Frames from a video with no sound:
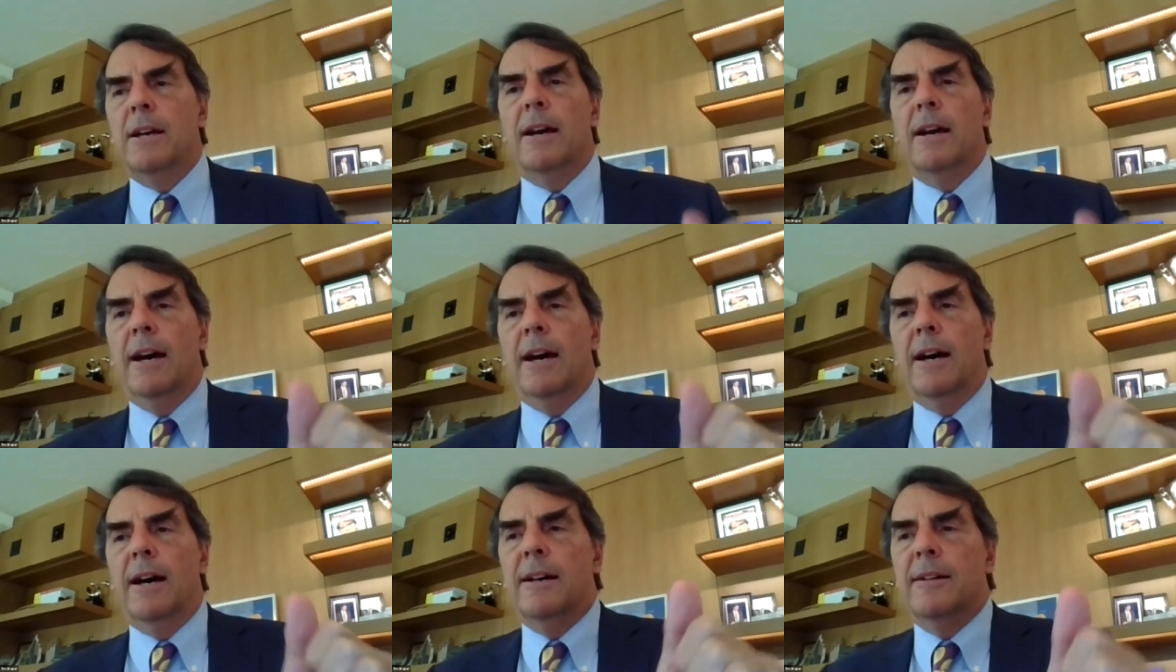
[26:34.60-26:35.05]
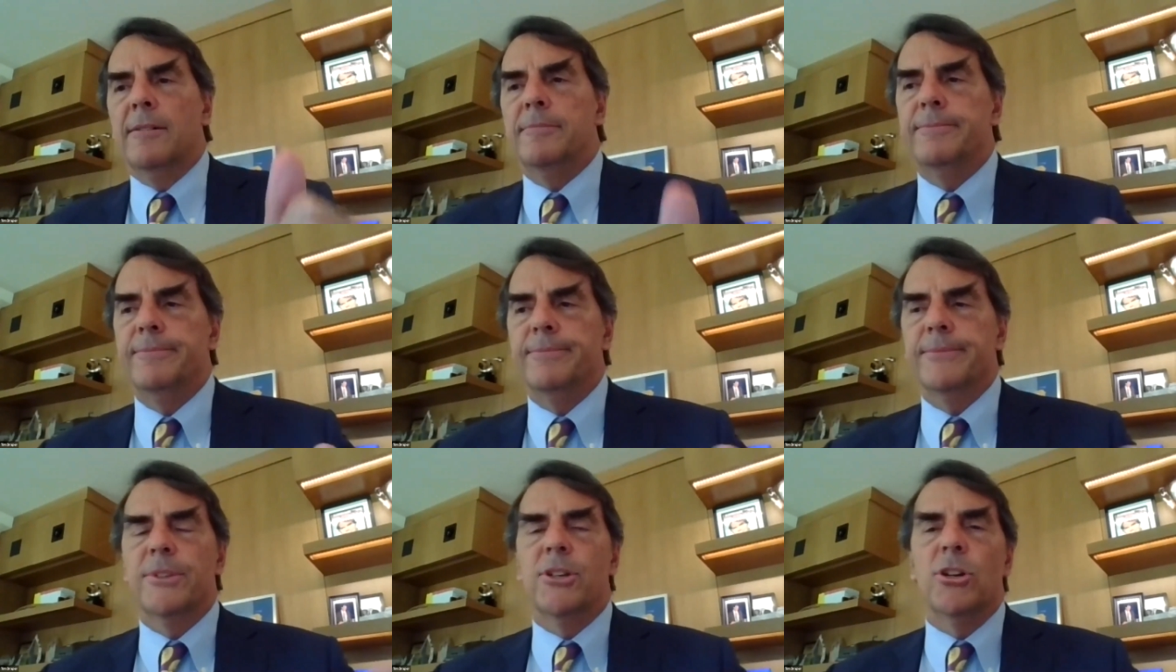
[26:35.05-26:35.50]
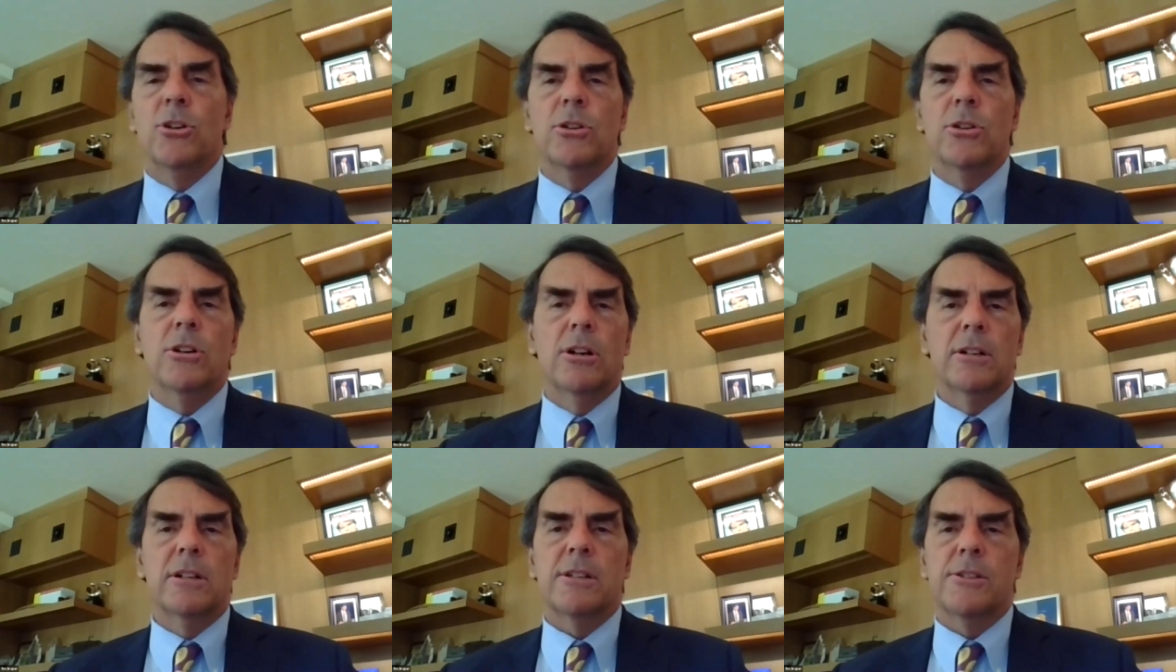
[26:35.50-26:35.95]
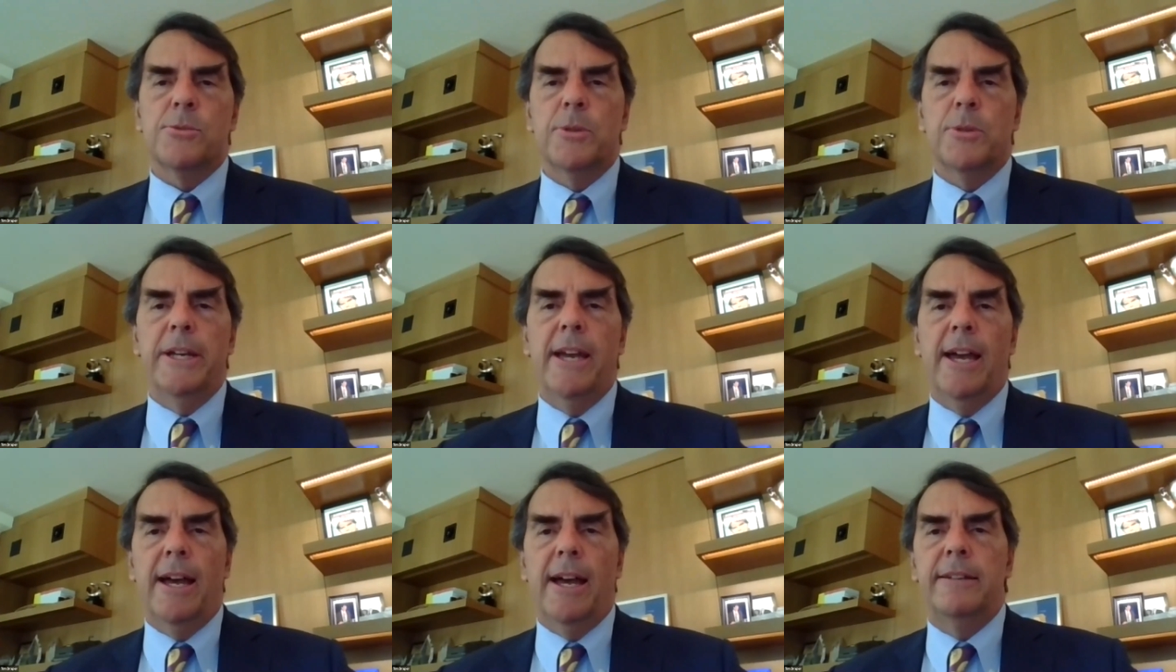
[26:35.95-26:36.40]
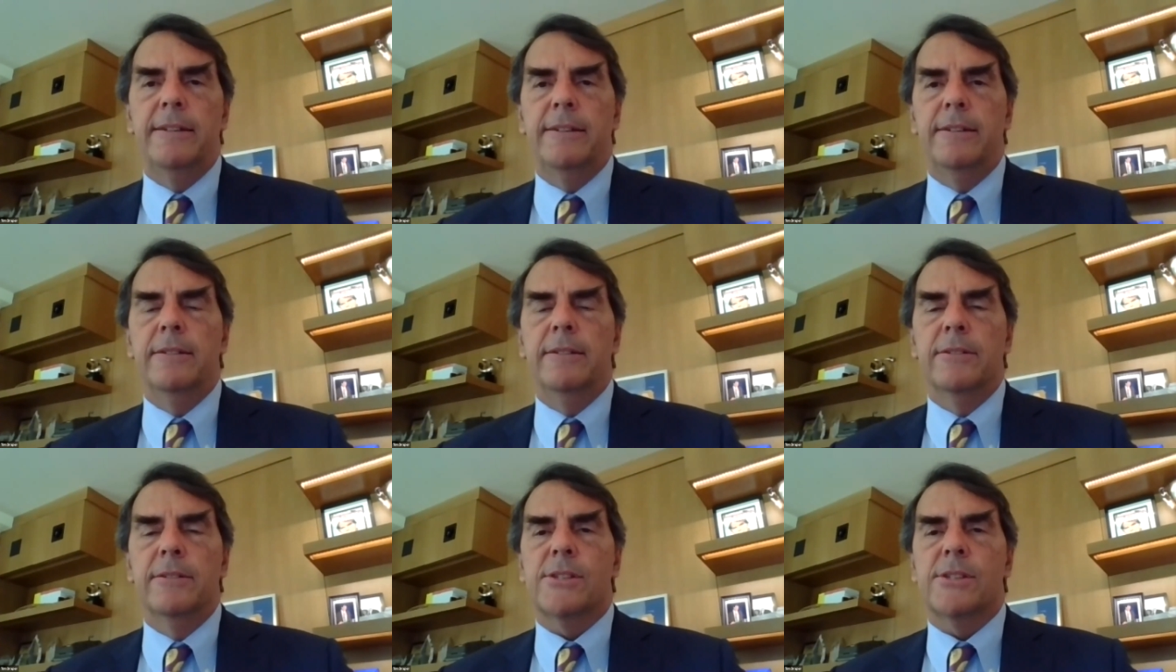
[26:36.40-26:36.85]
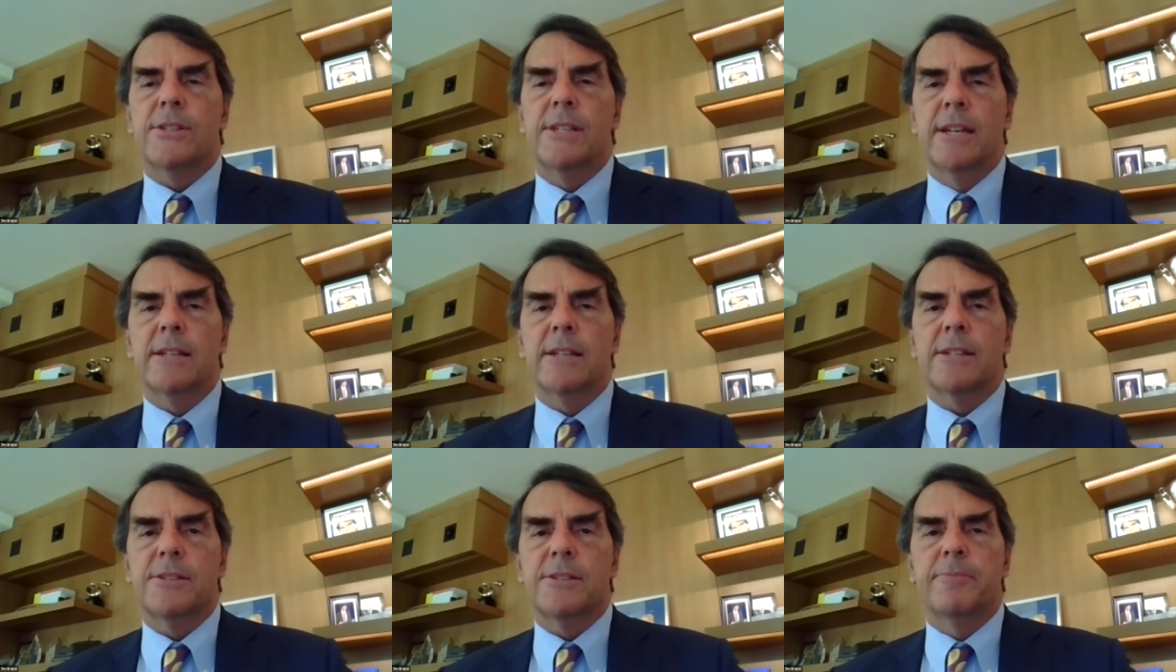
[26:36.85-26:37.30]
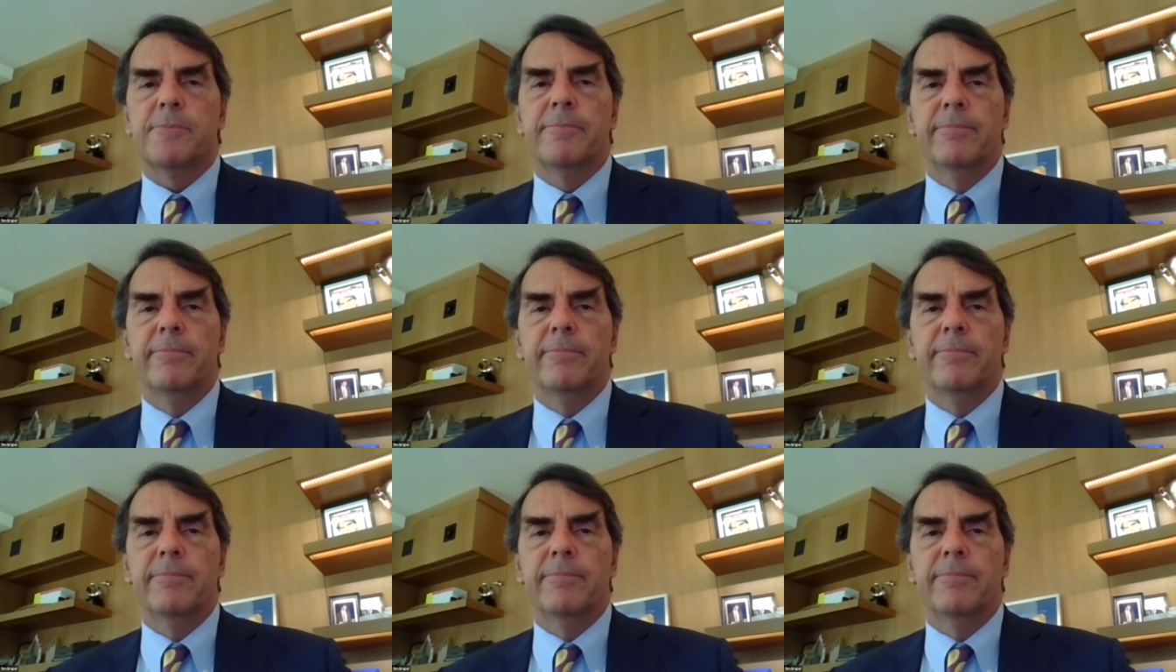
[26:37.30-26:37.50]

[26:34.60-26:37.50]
Google because we had 6